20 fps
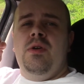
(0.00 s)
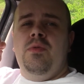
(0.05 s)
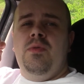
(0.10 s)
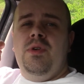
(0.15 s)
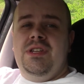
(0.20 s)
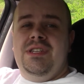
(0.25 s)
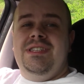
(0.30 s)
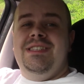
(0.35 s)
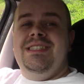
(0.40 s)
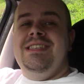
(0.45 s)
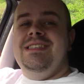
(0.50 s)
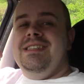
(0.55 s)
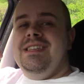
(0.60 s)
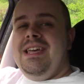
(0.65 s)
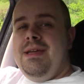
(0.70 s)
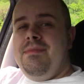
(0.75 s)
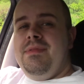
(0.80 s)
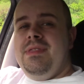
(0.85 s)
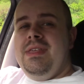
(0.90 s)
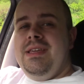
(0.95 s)
which is the
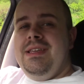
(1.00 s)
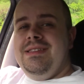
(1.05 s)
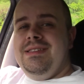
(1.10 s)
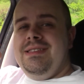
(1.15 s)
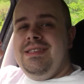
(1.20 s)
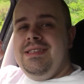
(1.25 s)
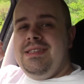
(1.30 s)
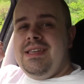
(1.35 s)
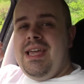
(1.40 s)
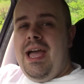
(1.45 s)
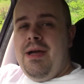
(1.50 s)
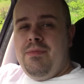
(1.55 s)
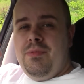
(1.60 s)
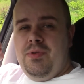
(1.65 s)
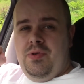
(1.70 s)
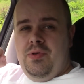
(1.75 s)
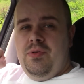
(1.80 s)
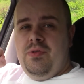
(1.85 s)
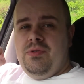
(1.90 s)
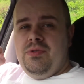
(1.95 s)
same thing as this
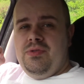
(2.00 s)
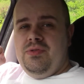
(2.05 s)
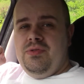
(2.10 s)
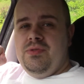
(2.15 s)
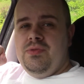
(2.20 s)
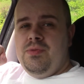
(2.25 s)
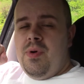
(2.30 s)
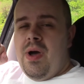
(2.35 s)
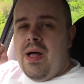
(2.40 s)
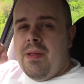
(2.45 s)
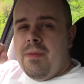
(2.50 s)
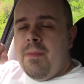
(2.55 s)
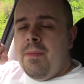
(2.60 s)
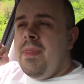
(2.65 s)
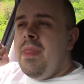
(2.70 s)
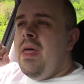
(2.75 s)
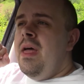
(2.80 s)
camcorder as well.